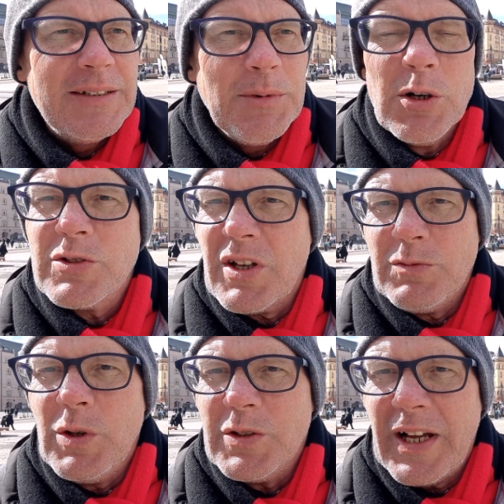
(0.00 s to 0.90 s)
Also
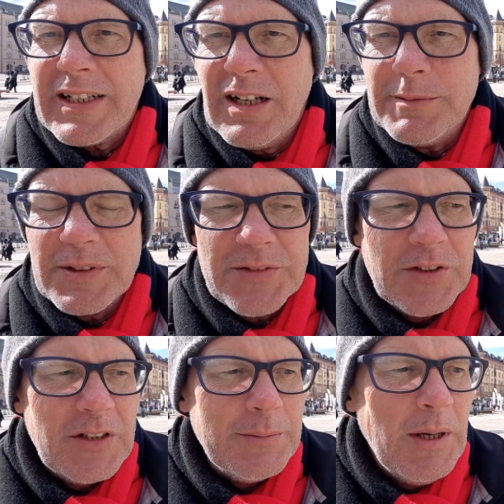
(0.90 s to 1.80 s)
World Economic
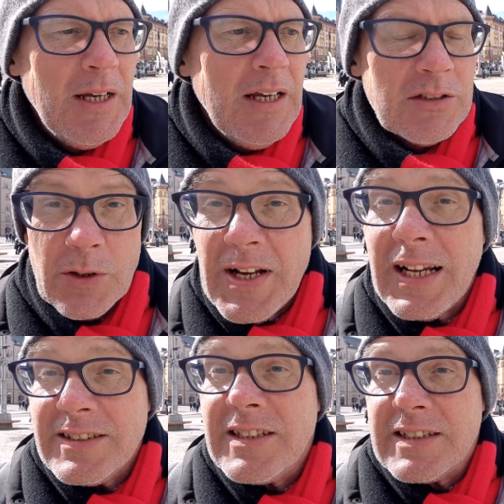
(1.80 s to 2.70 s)
Forum. So I
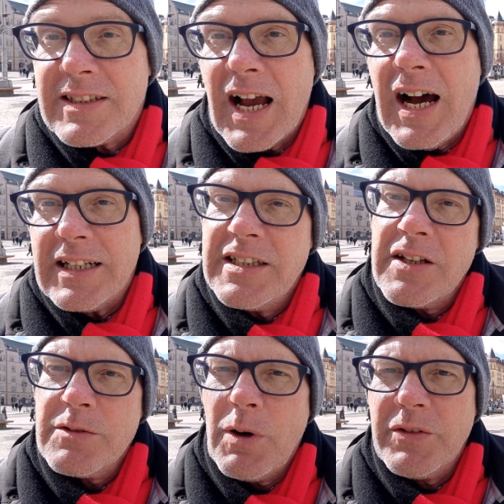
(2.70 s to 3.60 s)
asked this guy, you know,
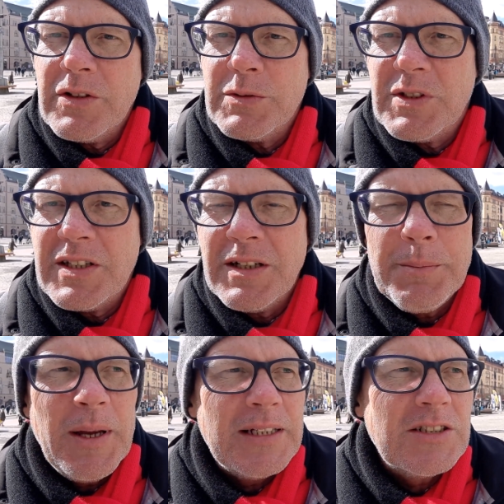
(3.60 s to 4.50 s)
the one that was in the
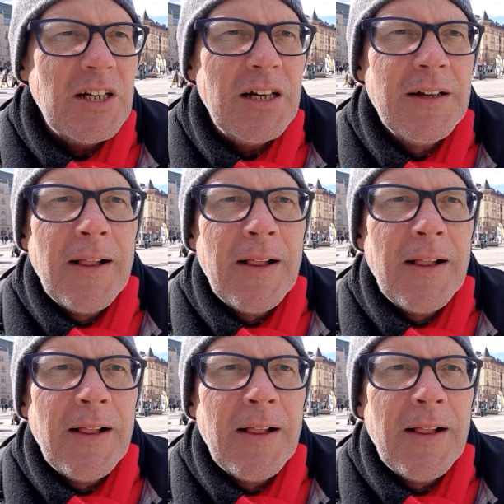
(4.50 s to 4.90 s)
picture,